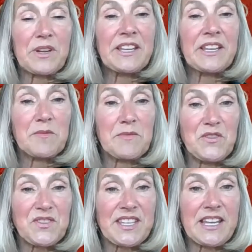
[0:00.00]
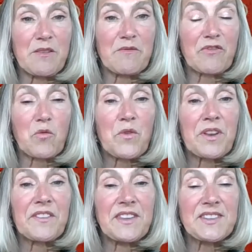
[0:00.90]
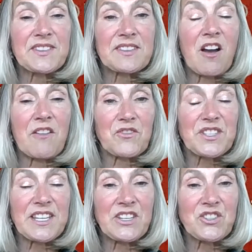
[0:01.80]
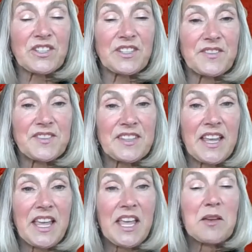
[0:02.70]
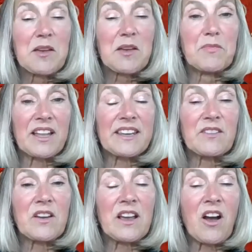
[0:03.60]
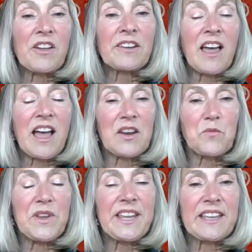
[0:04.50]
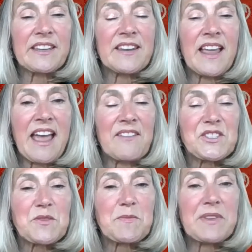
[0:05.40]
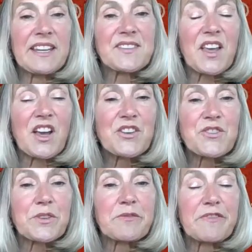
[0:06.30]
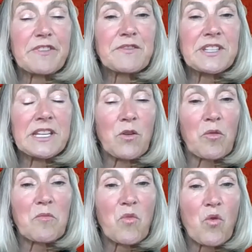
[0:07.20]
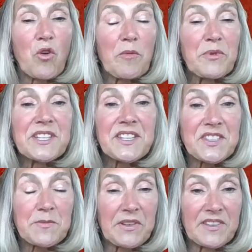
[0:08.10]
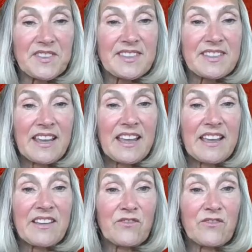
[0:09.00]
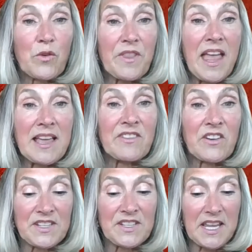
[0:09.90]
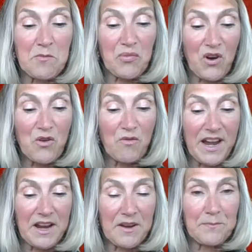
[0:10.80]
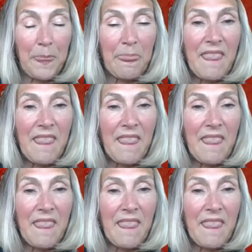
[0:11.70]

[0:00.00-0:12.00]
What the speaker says: in the museum for one of these conversations, but online we can have as many as 150 or more participants for that very same program.